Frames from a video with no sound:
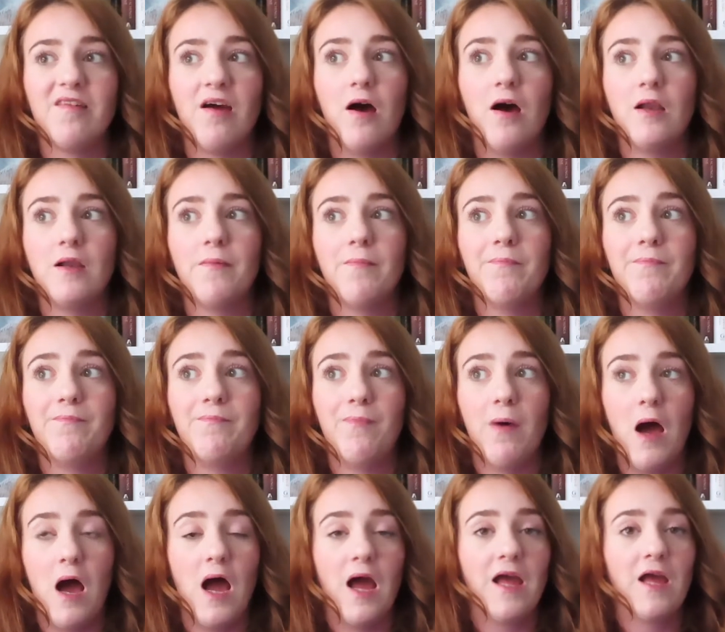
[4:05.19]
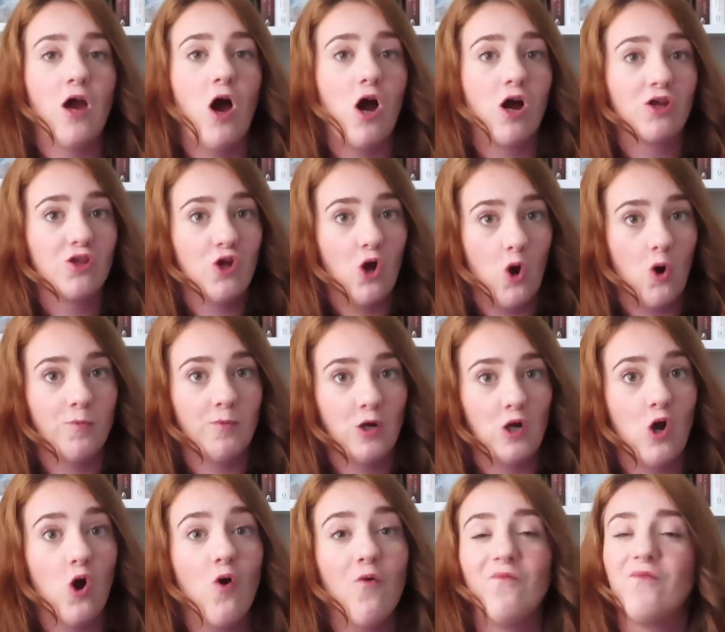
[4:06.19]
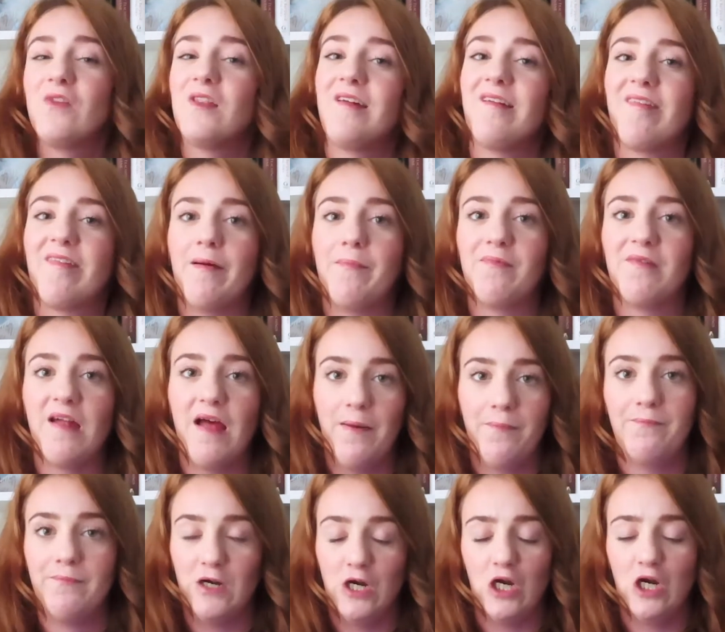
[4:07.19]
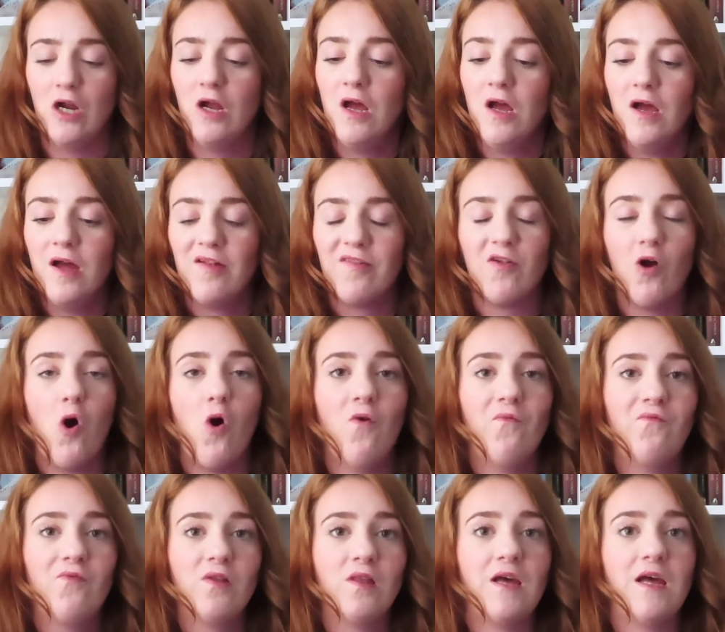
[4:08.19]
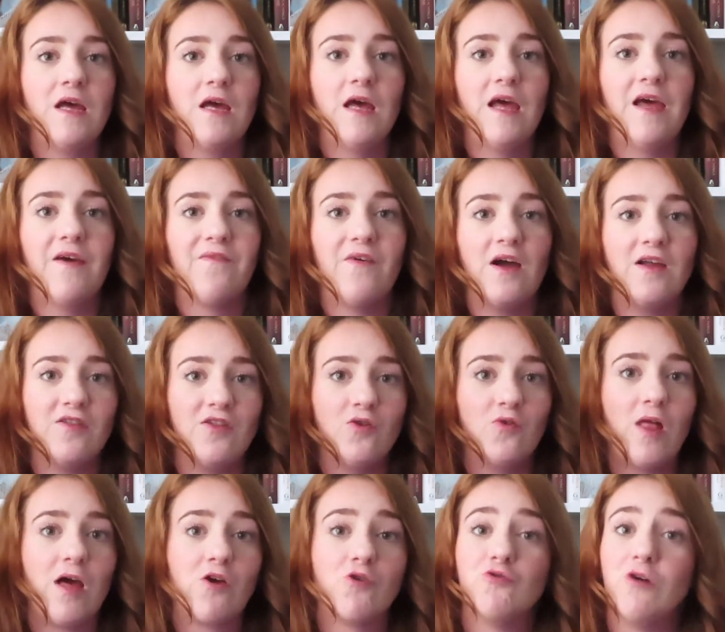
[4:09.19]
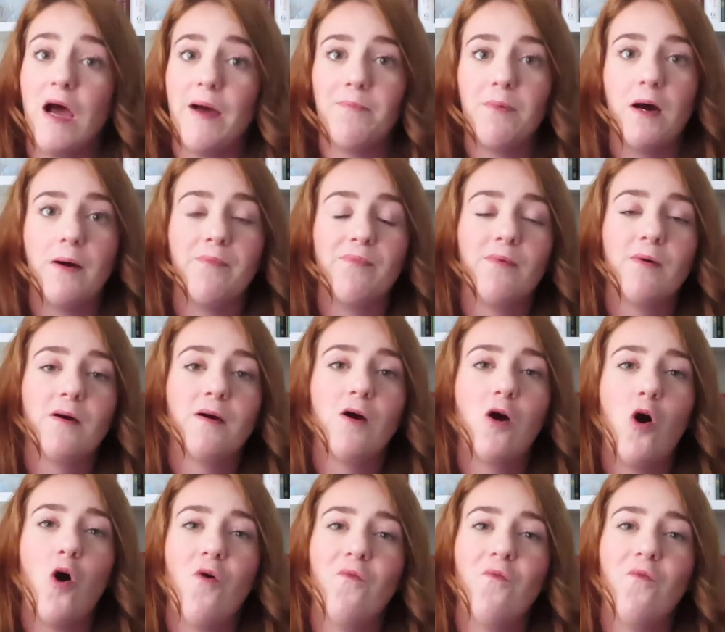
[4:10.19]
hopefully this won't be my only book that I read this month, but if it is, it's like an 800 page book.